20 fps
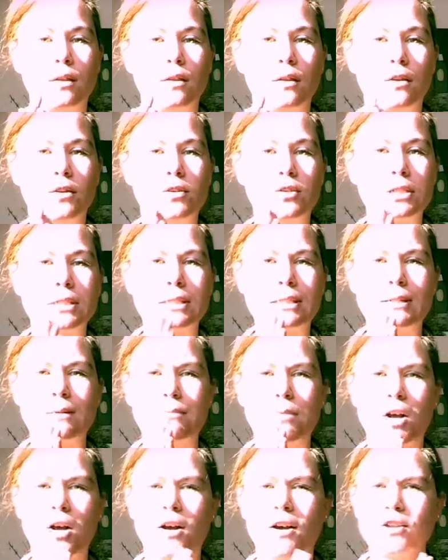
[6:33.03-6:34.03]
there's
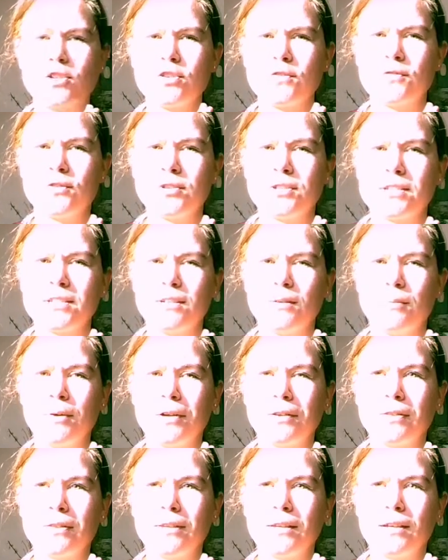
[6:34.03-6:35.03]
some controversy
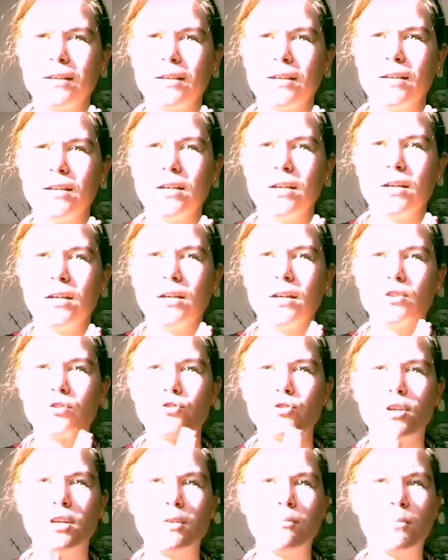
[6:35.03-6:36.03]
about the
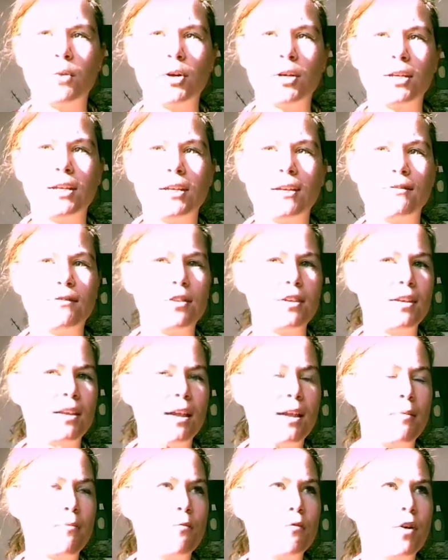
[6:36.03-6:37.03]
trademarking of the
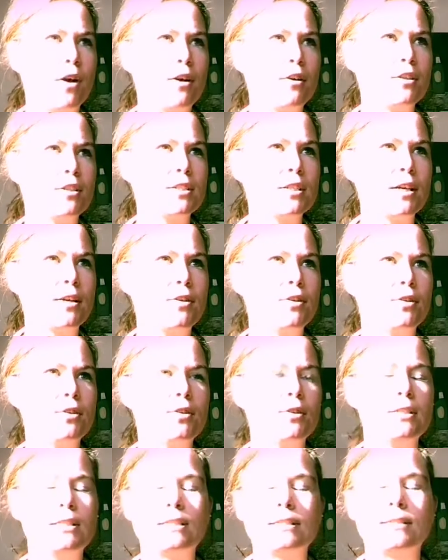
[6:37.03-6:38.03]
name fire
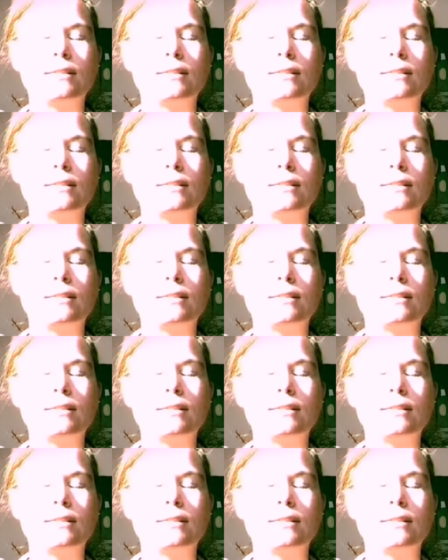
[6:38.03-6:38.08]
cider and